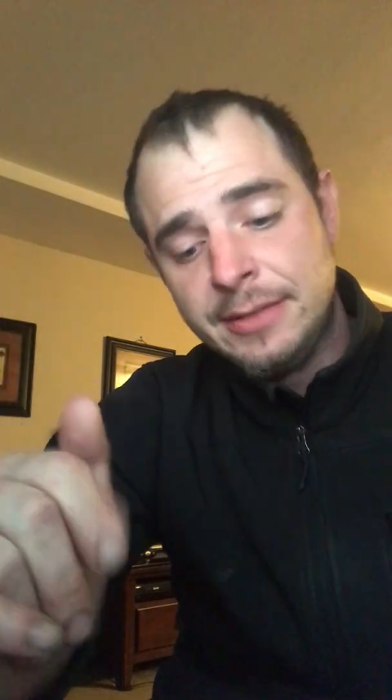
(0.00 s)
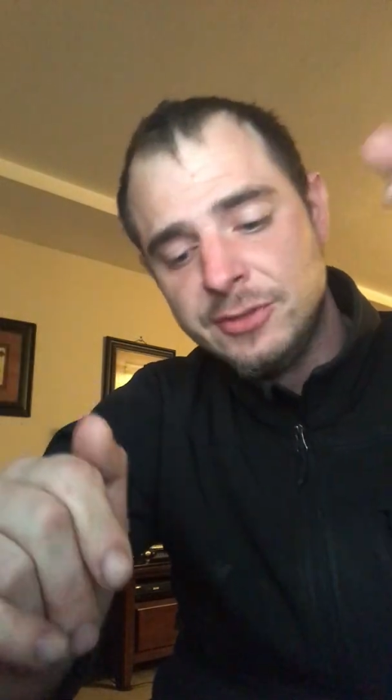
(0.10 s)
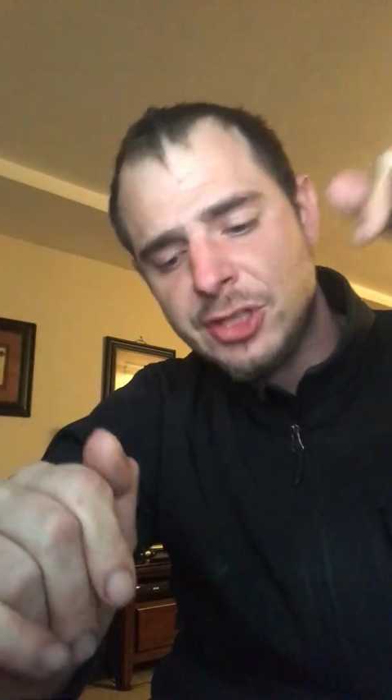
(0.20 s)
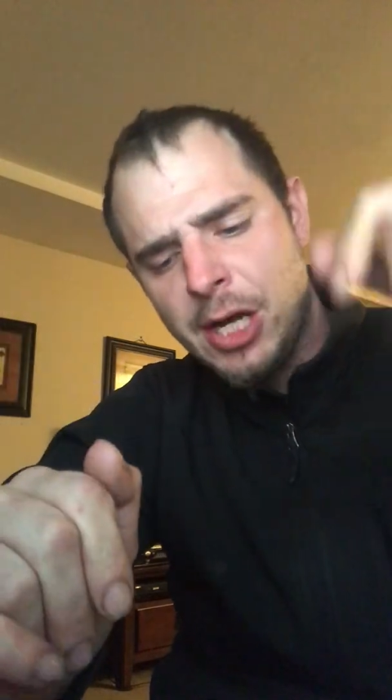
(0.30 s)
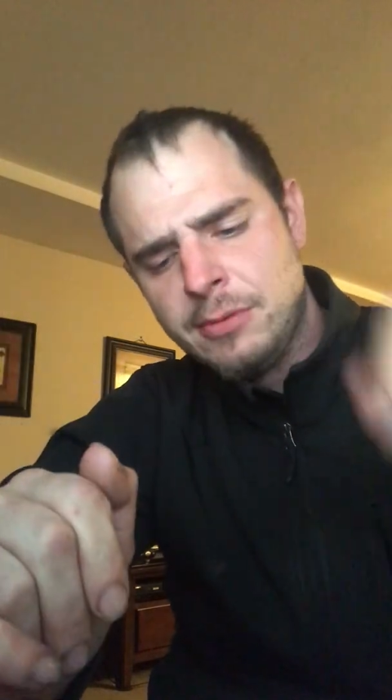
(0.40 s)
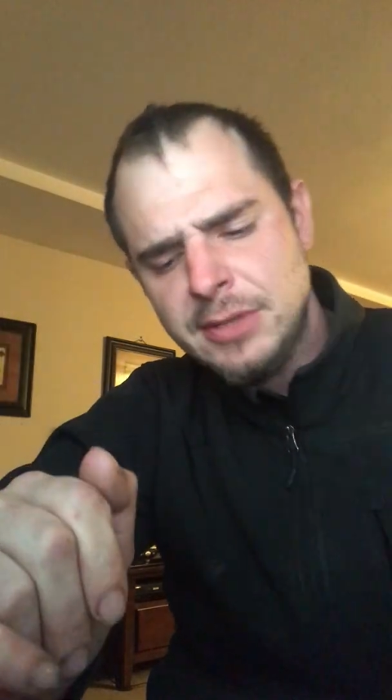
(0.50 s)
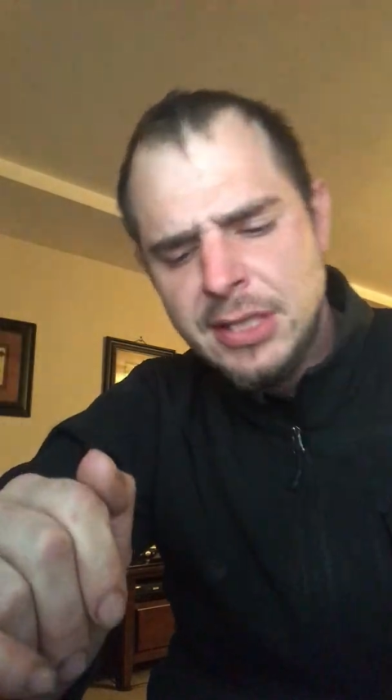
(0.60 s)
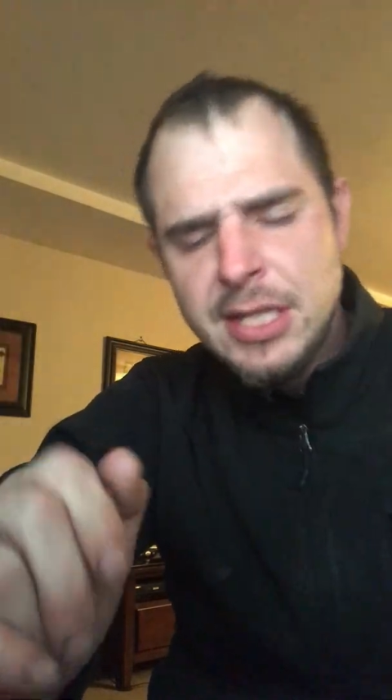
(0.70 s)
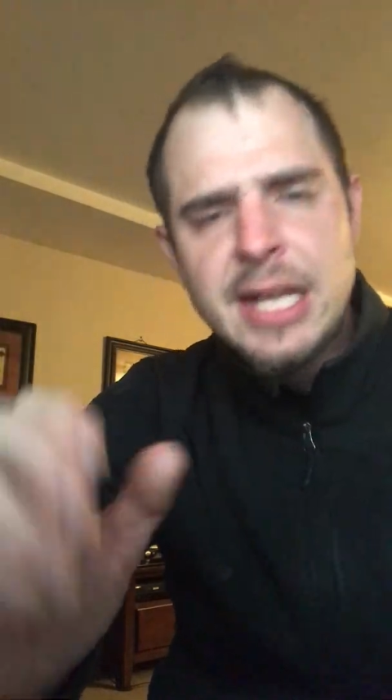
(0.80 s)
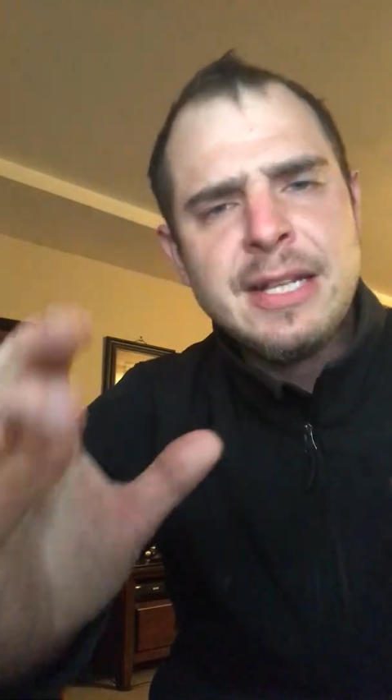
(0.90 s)
So,
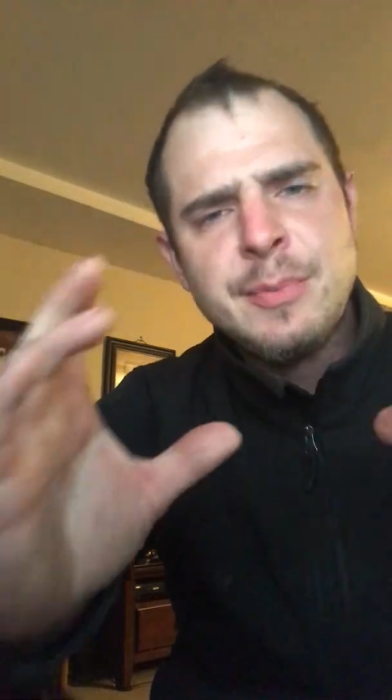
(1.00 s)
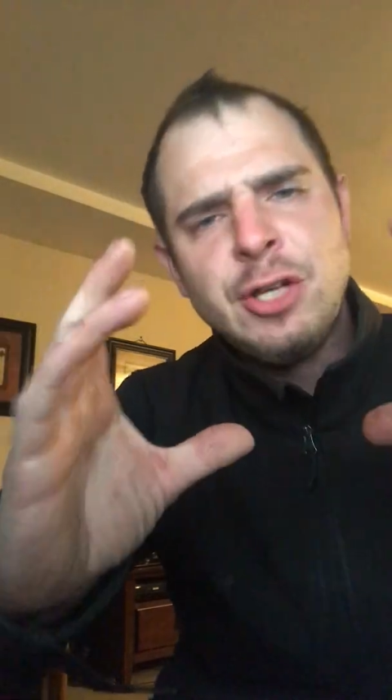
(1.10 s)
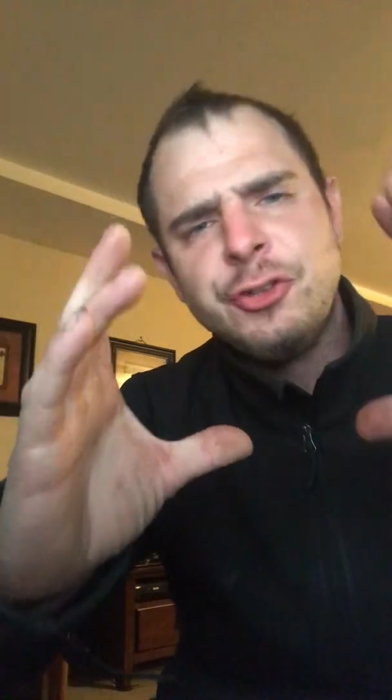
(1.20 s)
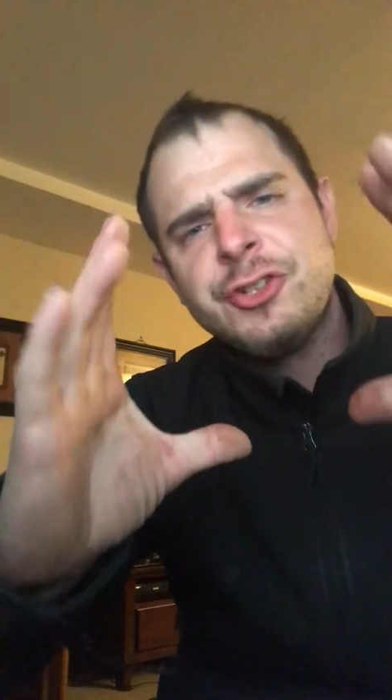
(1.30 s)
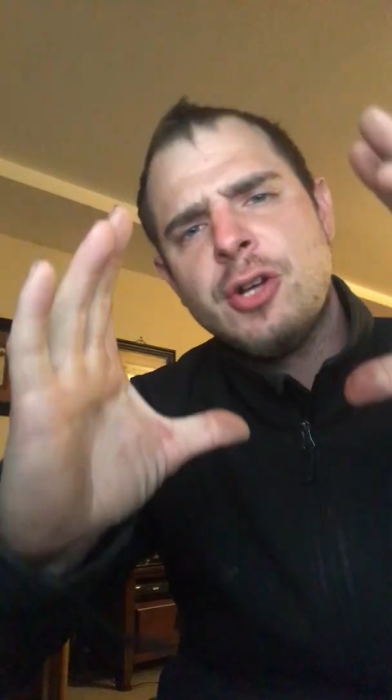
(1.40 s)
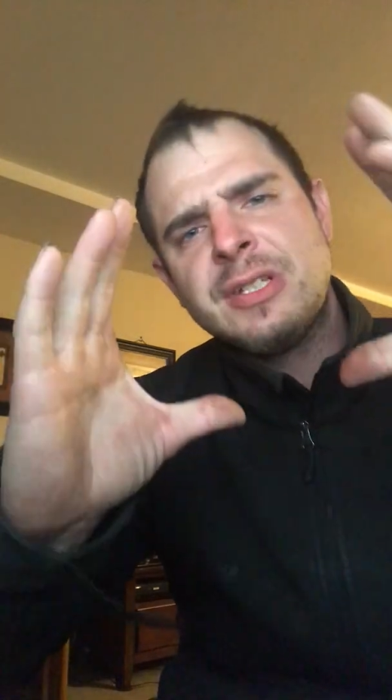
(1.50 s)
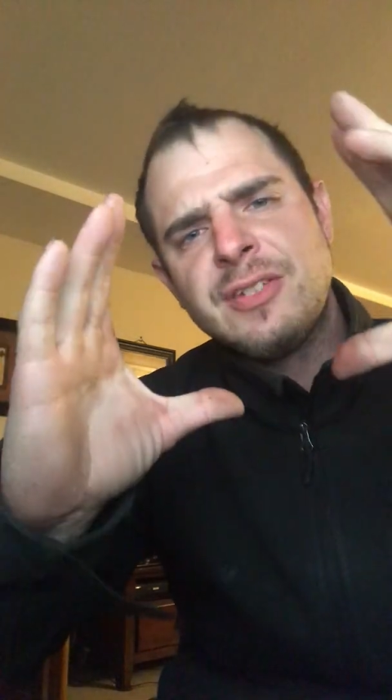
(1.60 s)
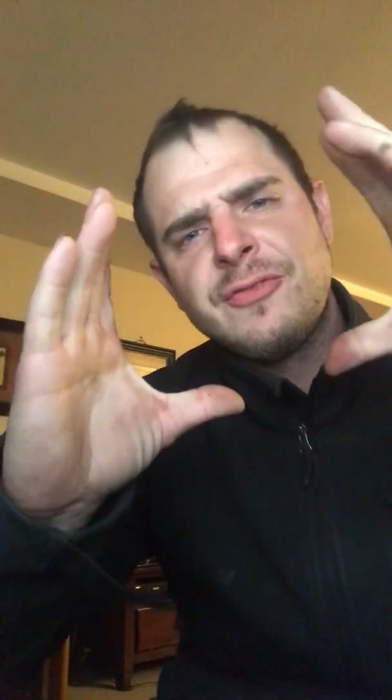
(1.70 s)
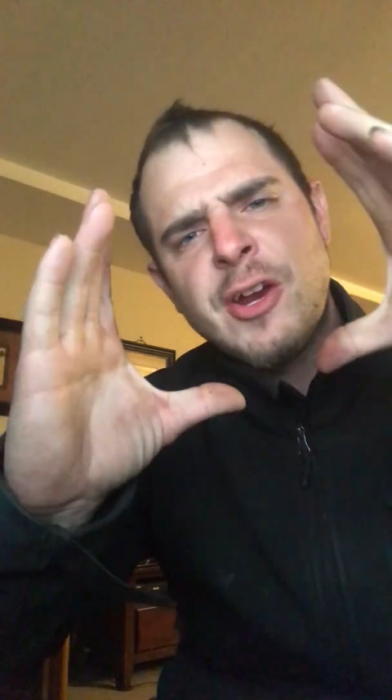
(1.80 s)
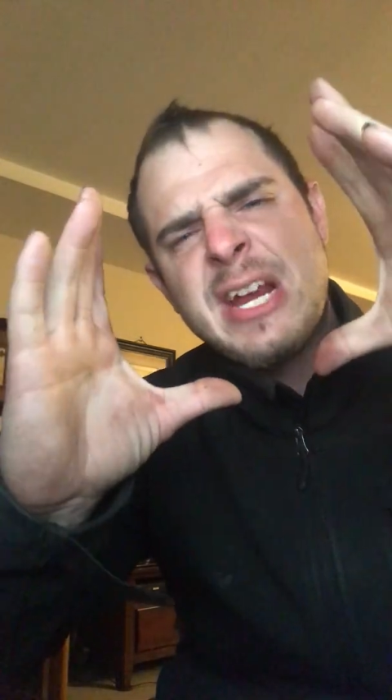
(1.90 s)
and the millstone is a
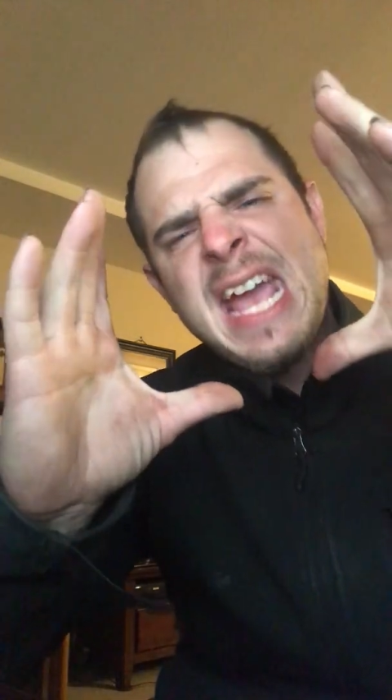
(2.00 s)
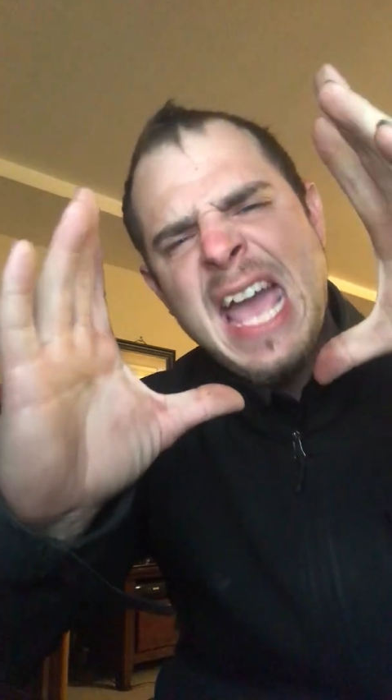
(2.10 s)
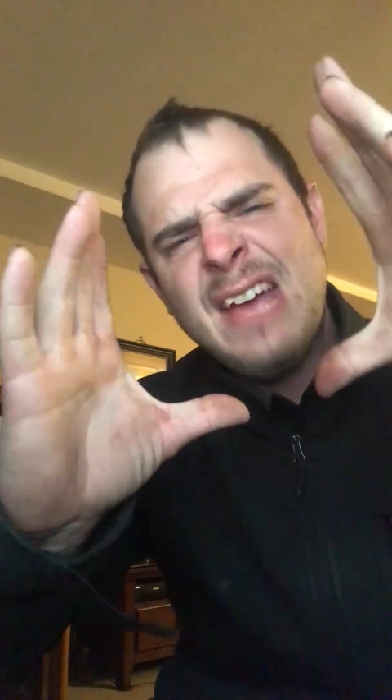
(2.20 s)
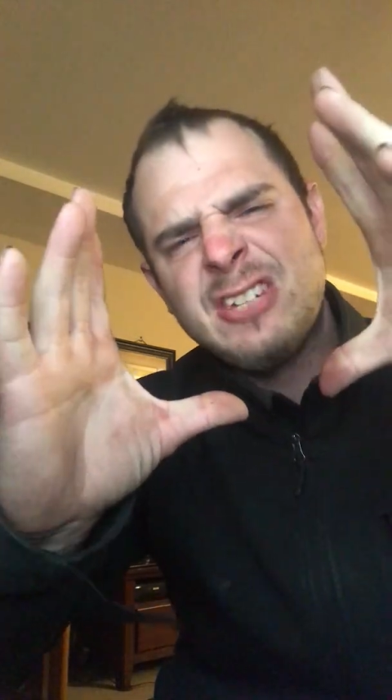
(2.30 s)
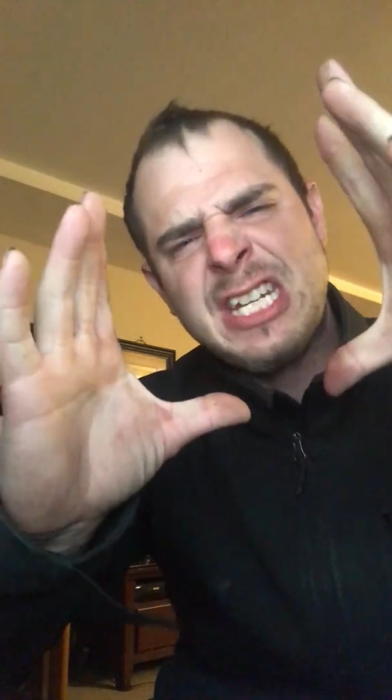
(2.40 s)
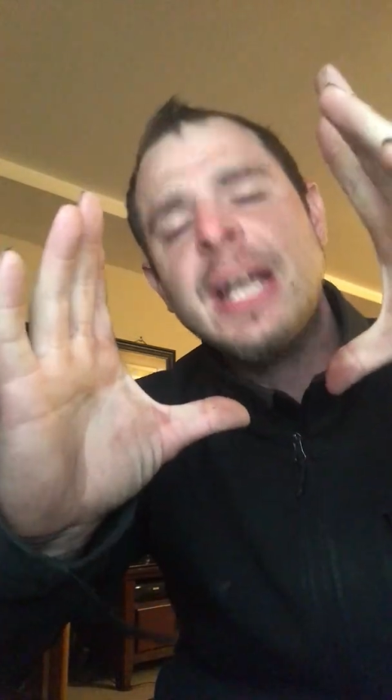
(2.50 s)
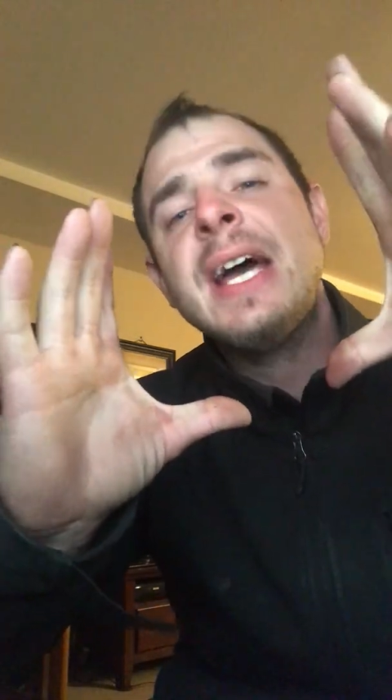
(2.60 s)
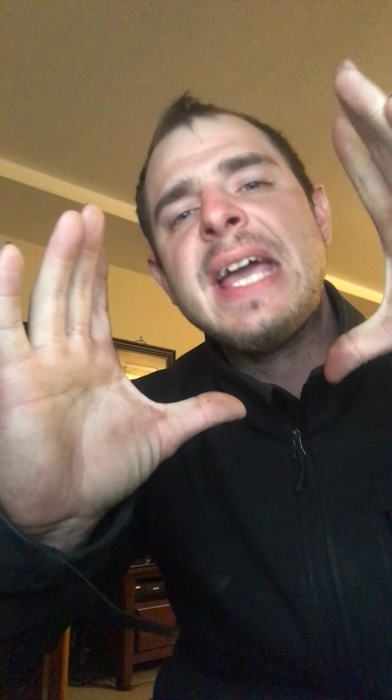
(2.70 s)
very heavy,